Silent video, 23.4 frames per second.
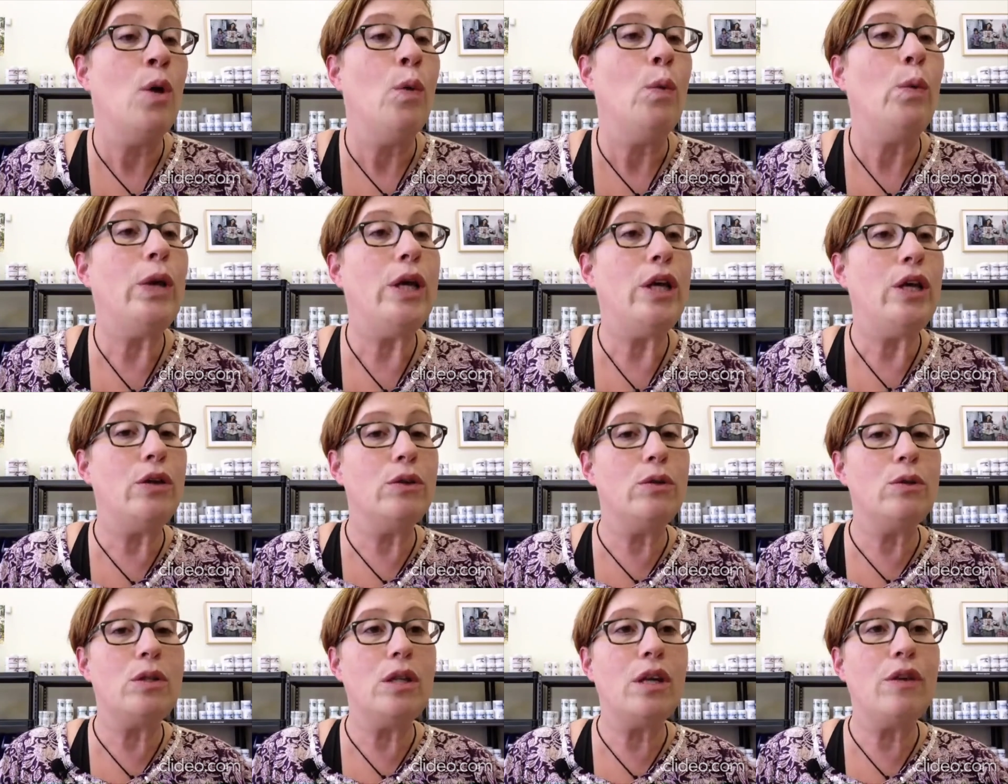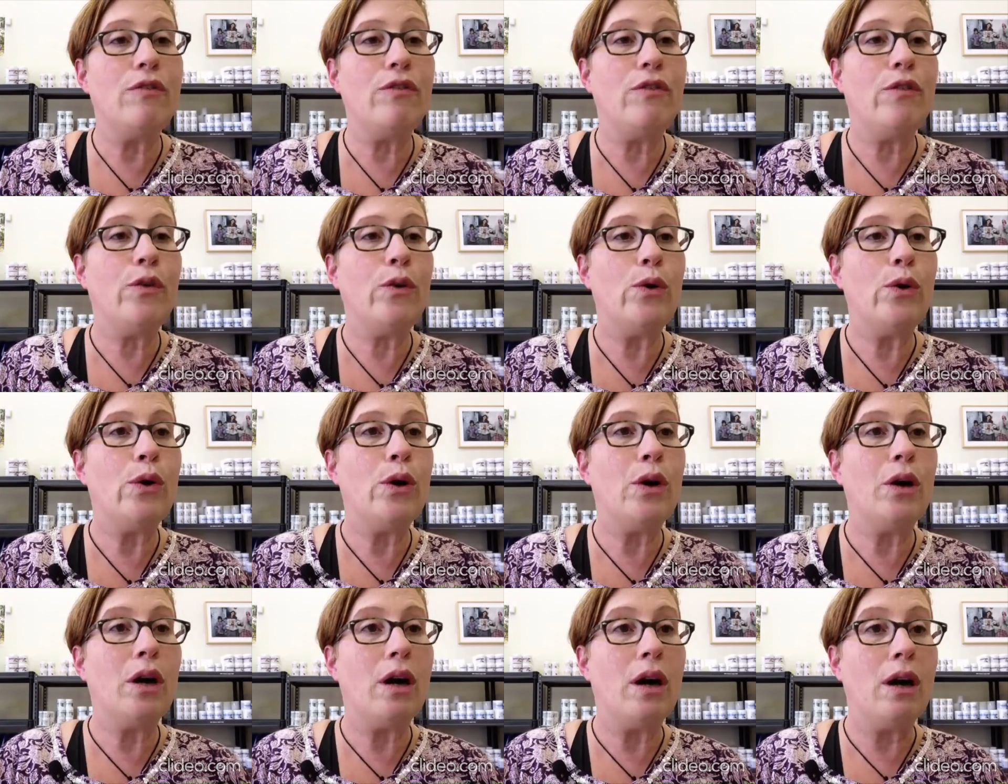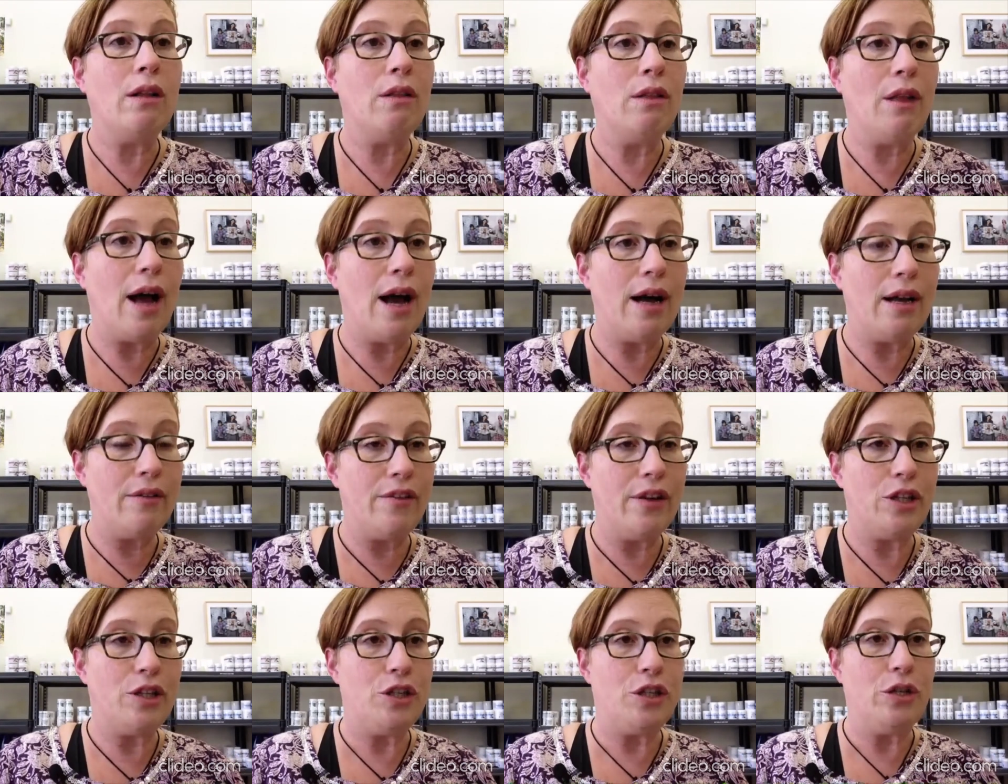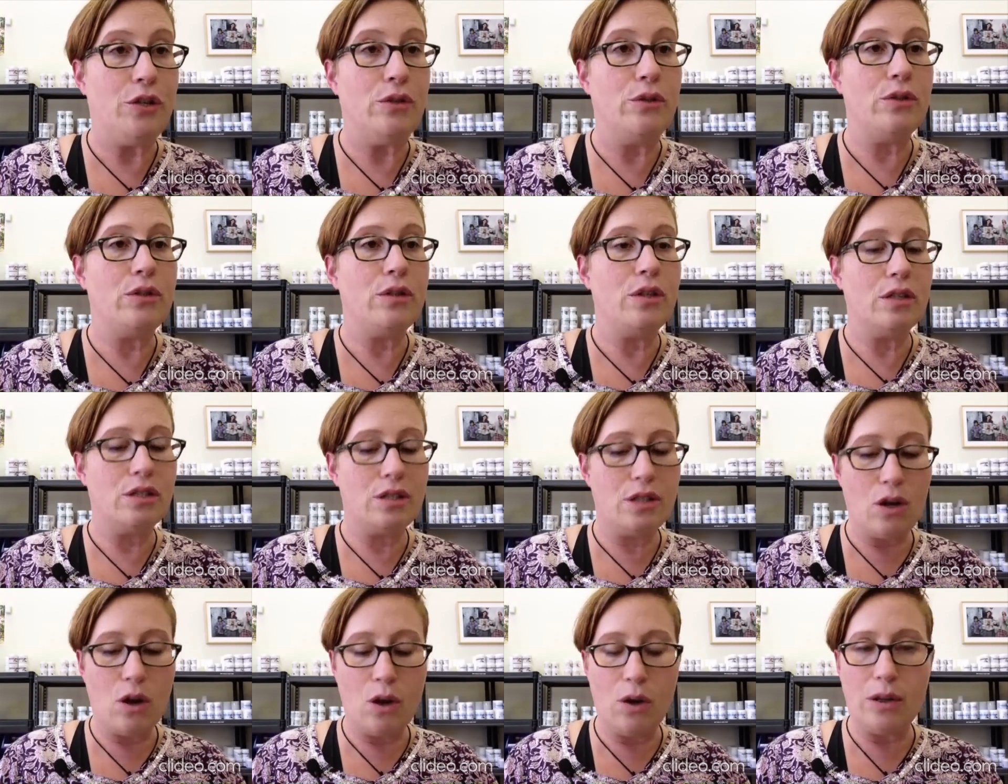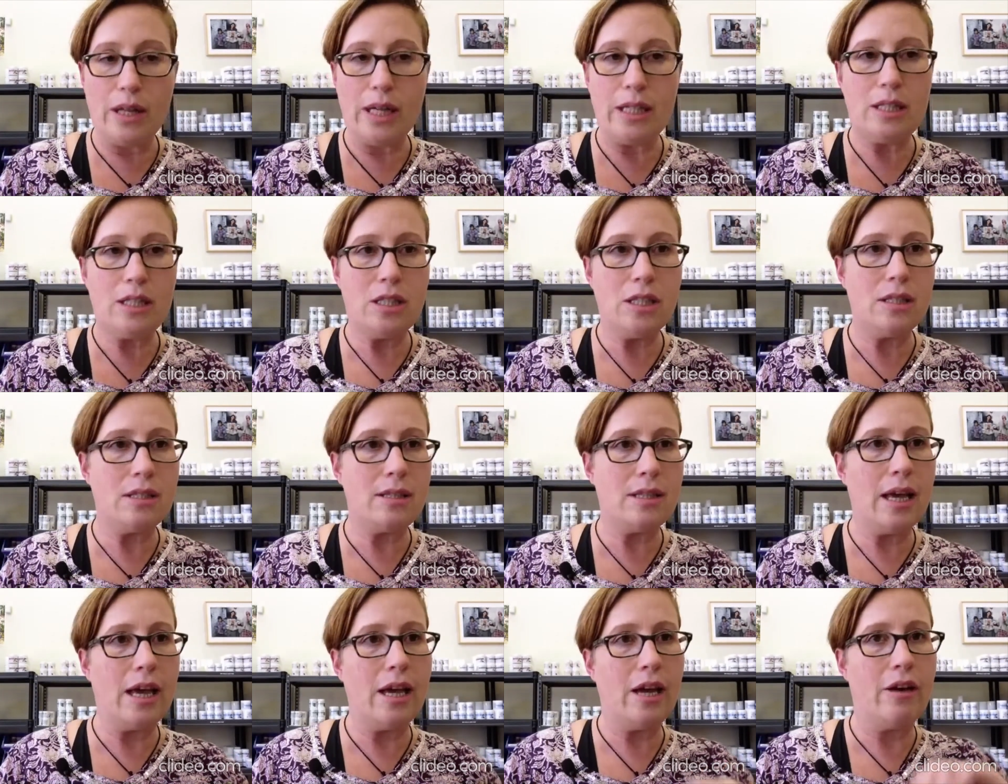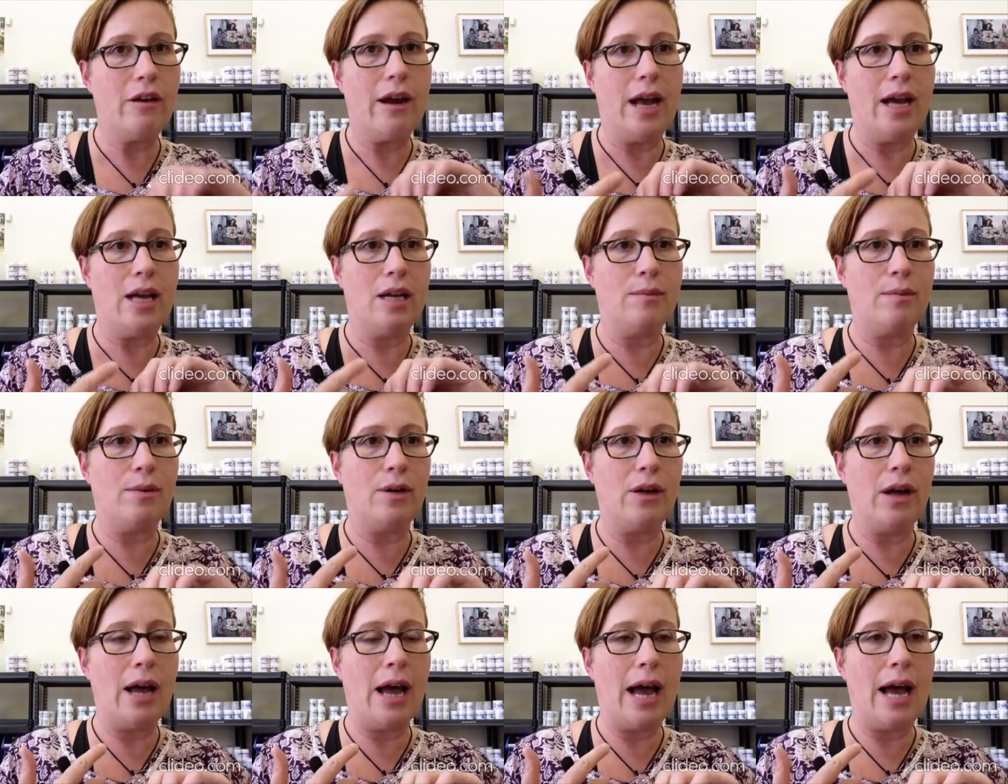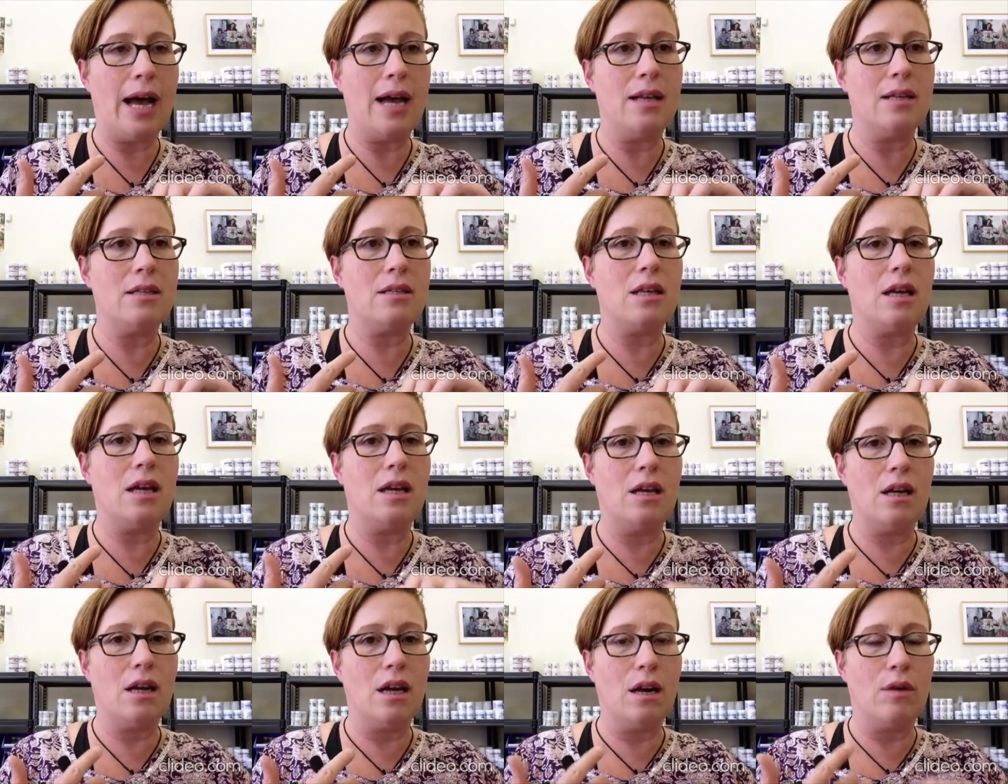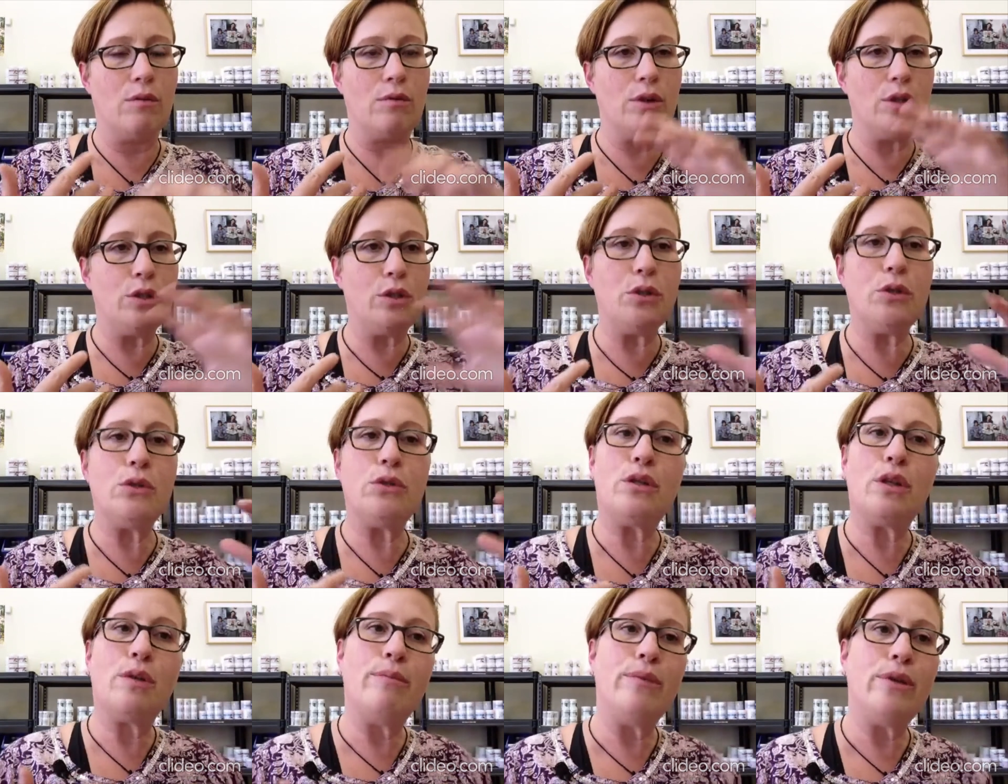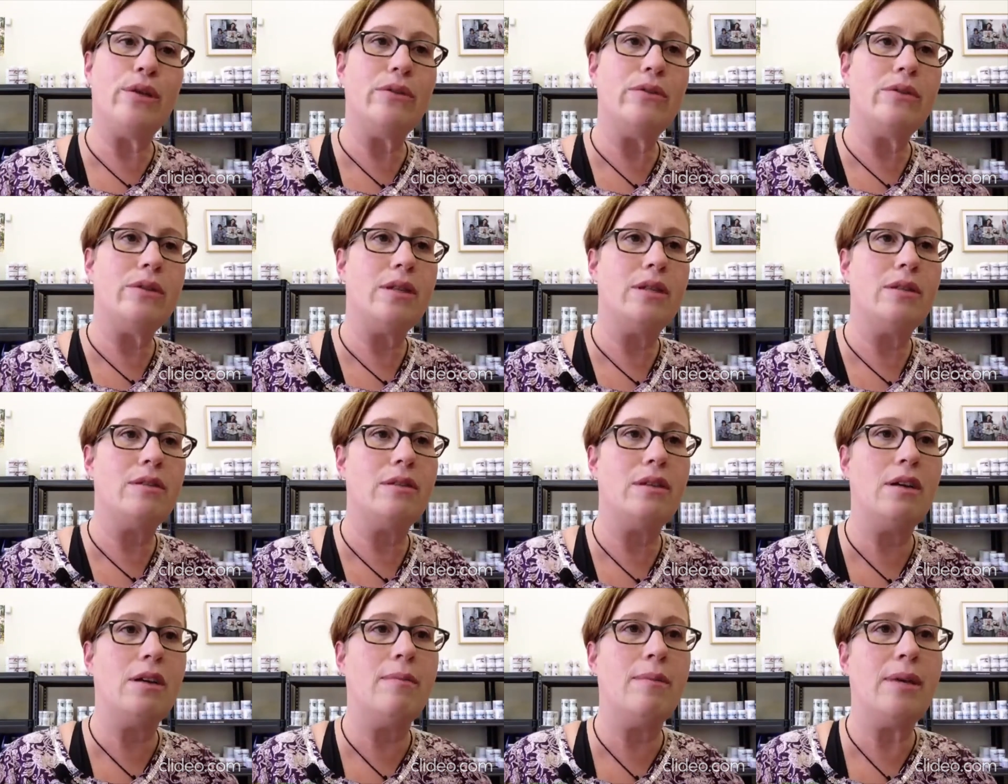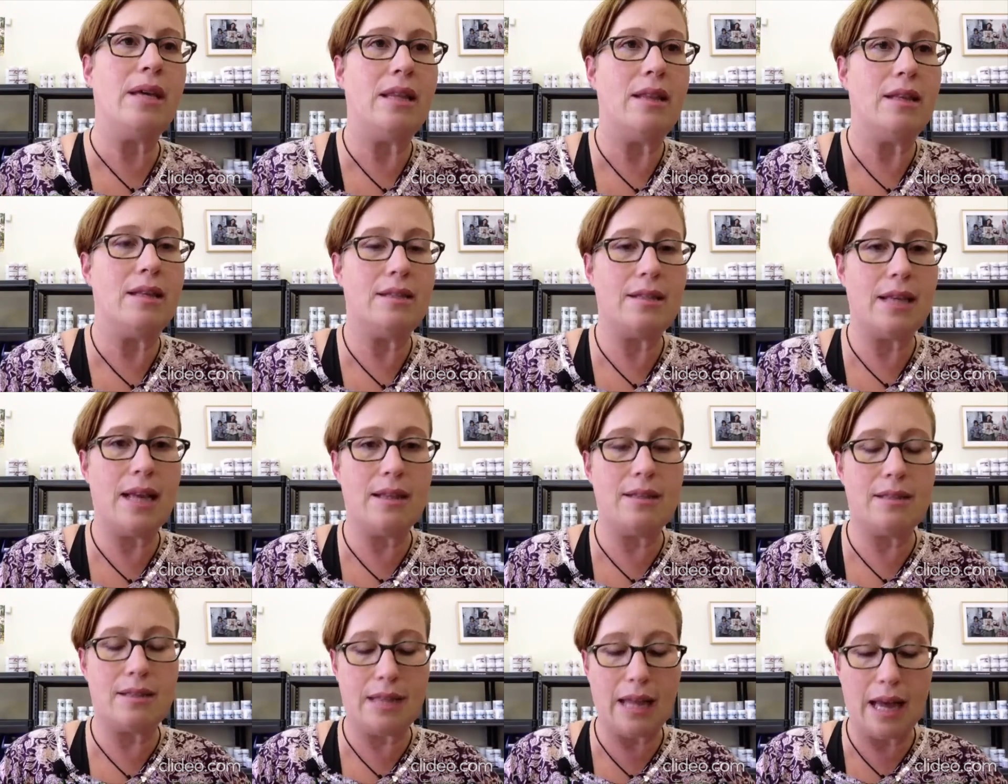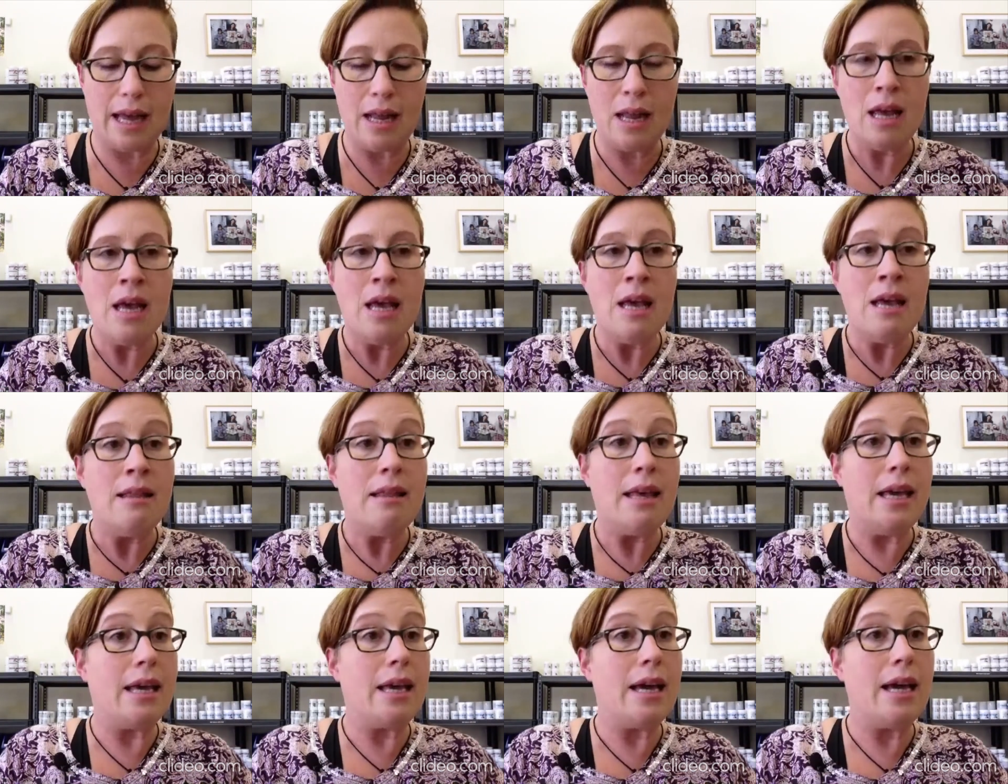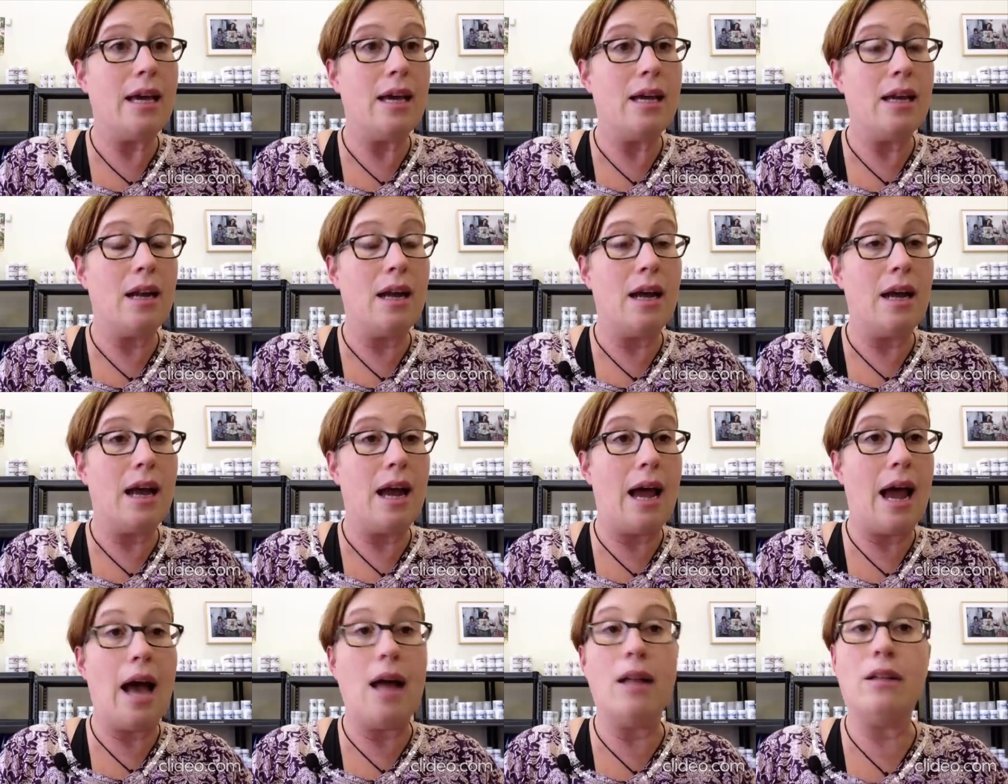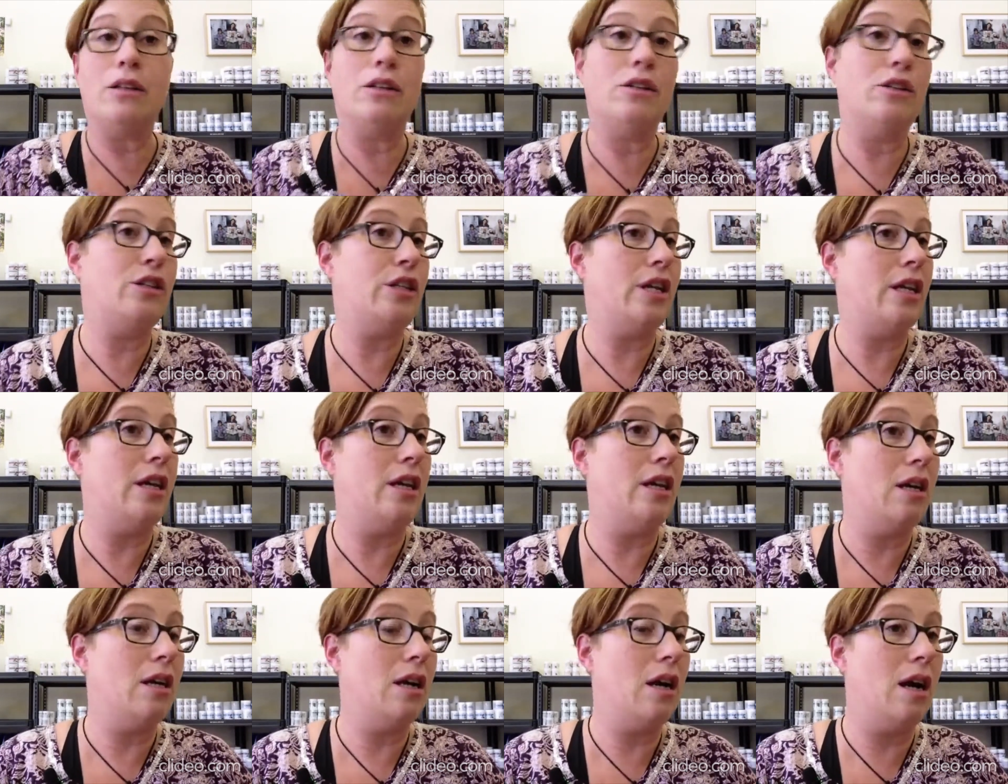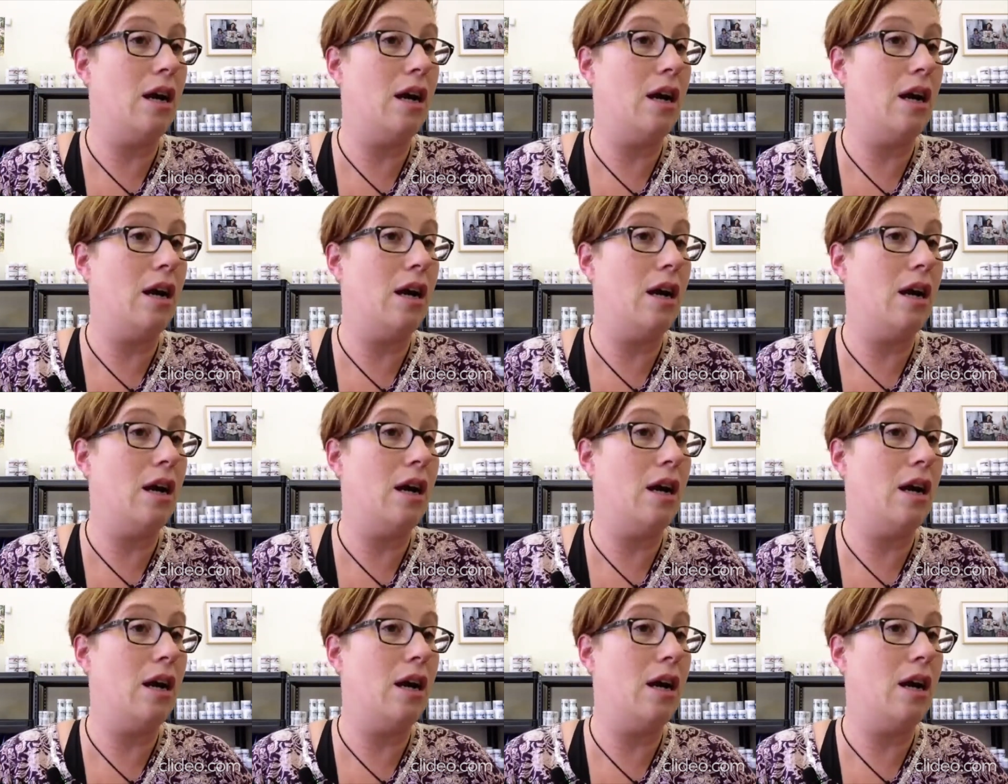We use it for a lot of issues. So let's just say your animal has a reduced immune system in the sense that they get allergy